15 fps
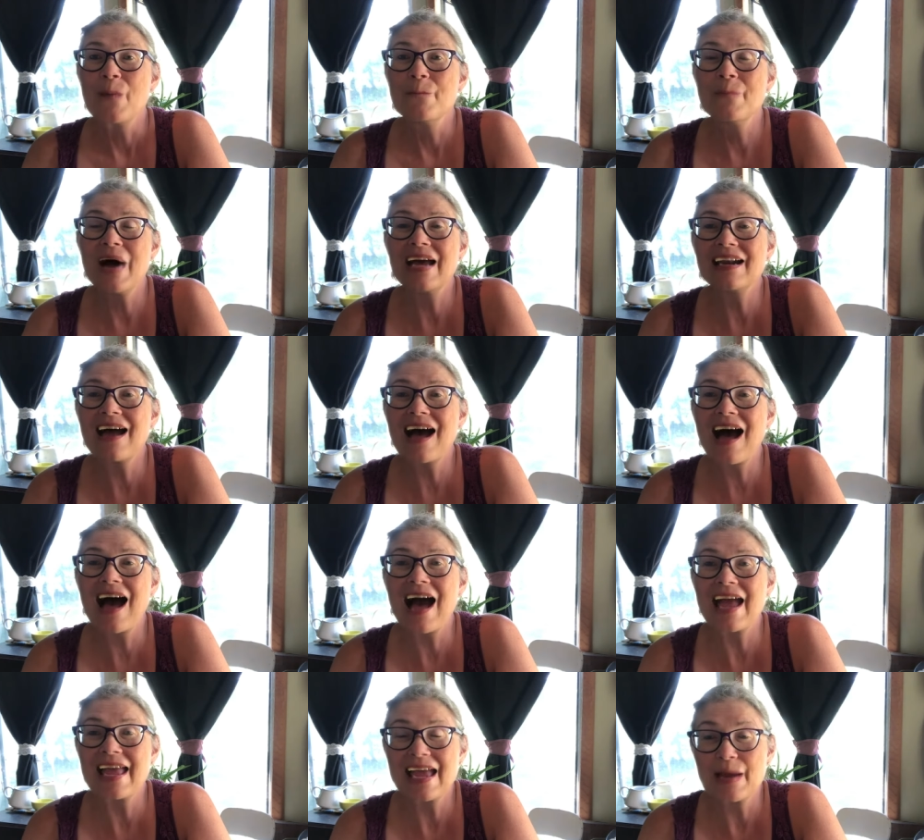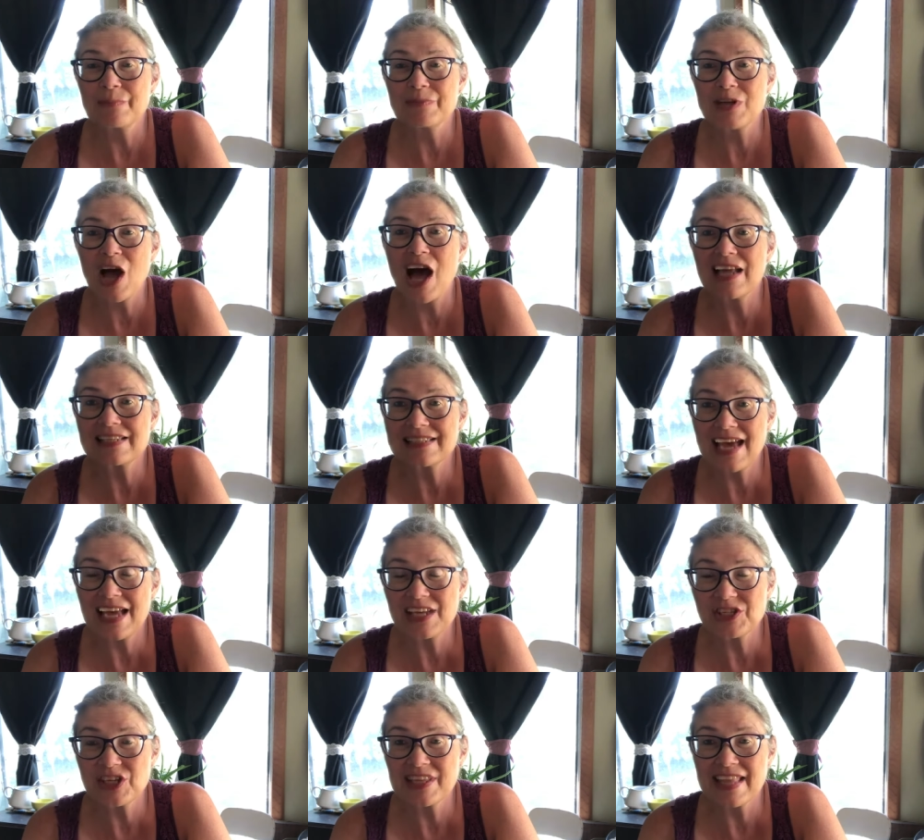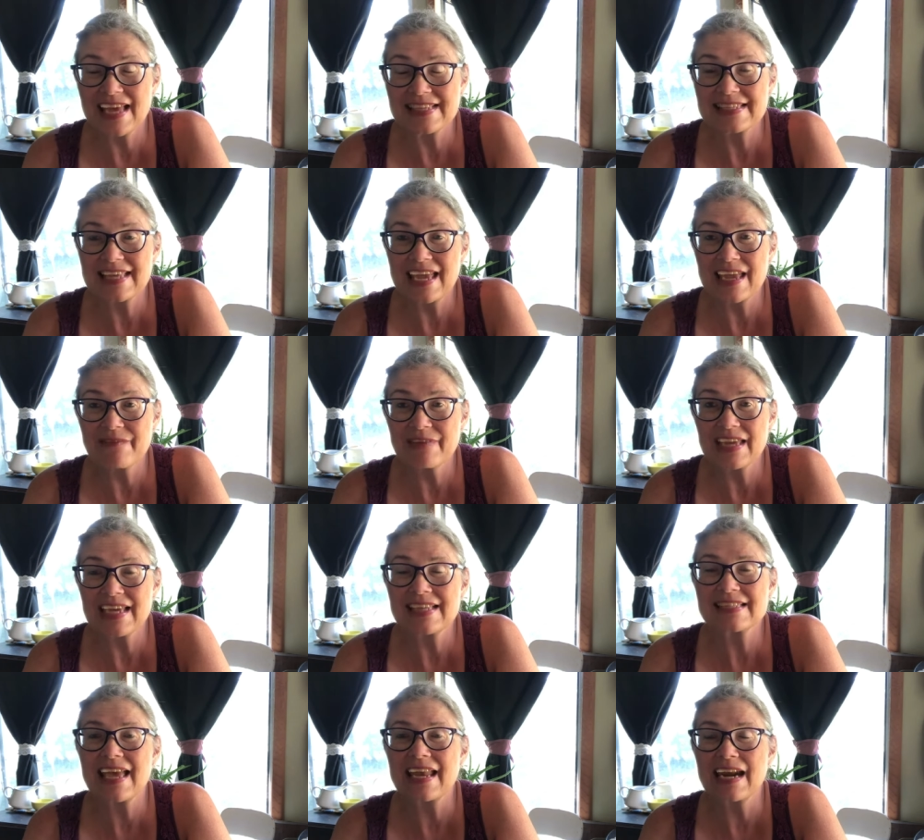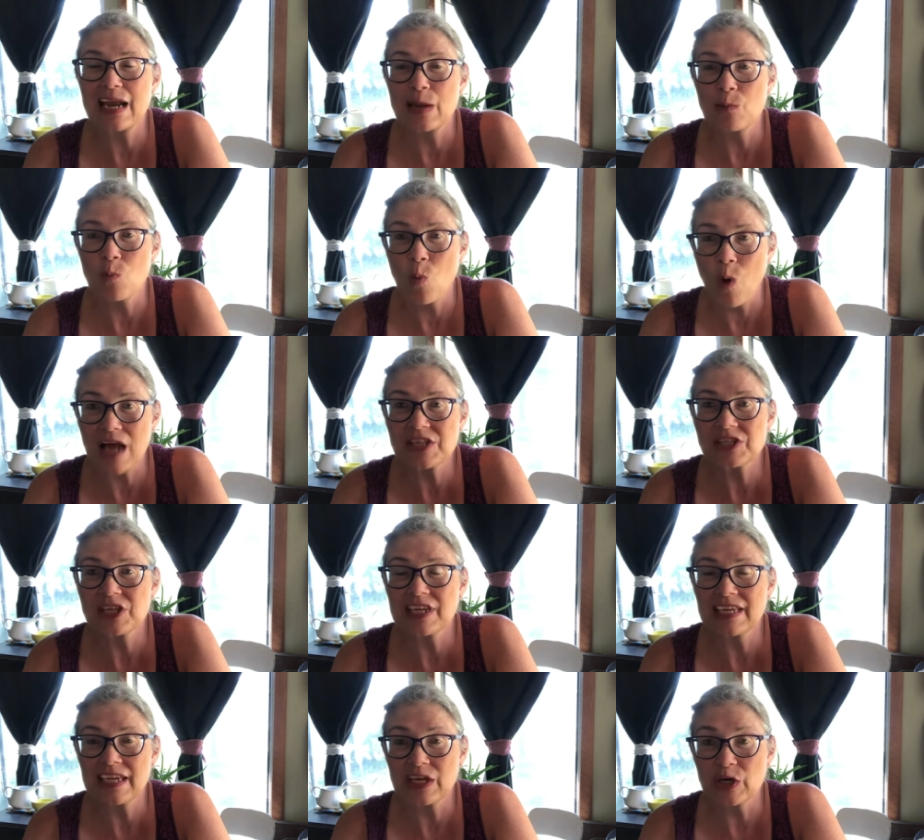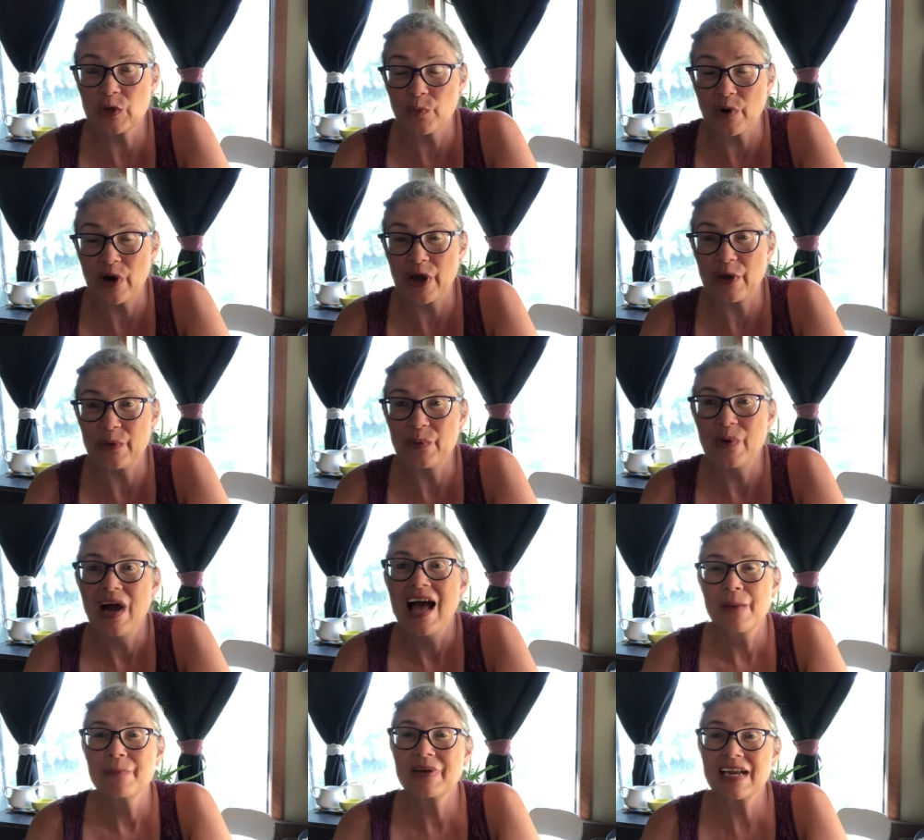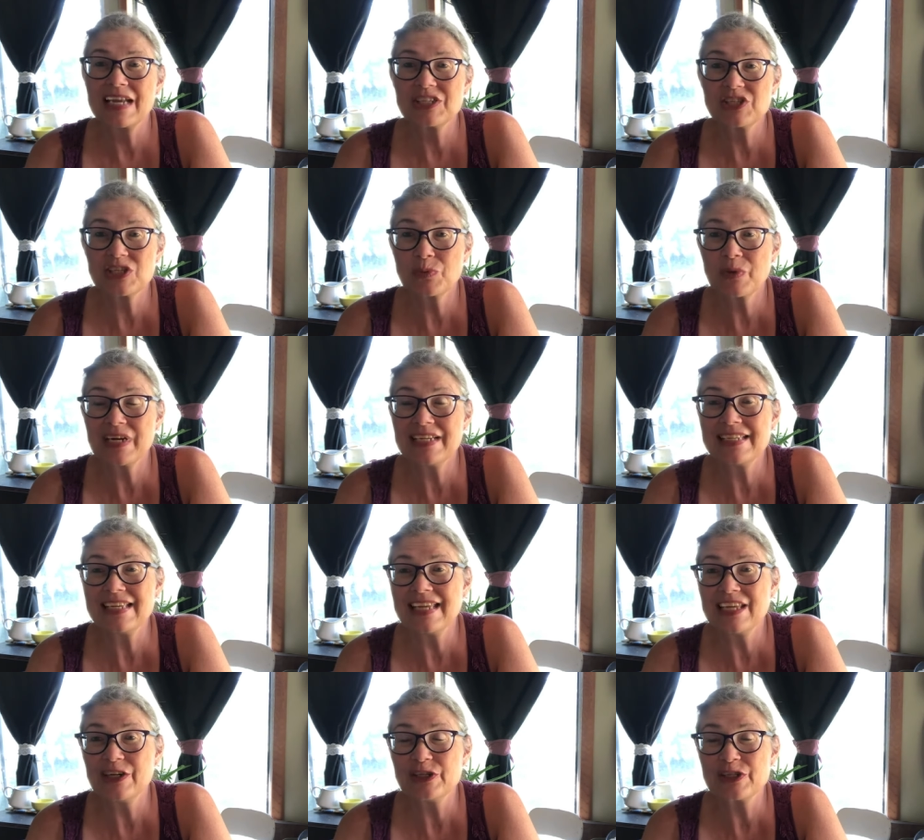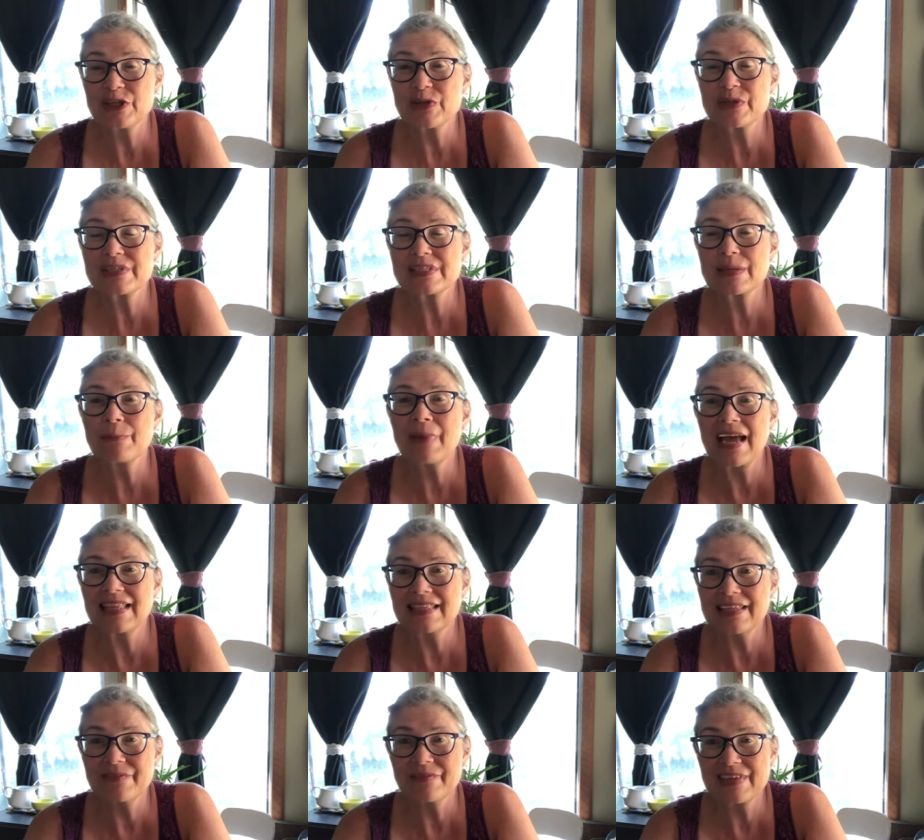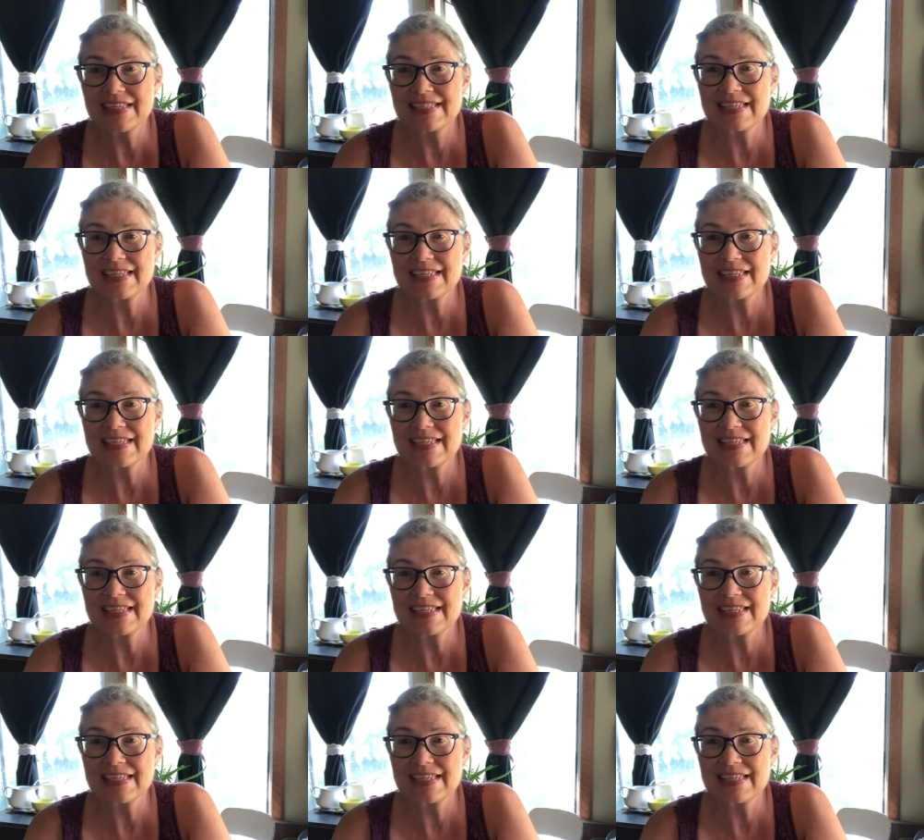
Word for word: but I am not touching that savings and I am watching it grow. But I just wanted to introduce my living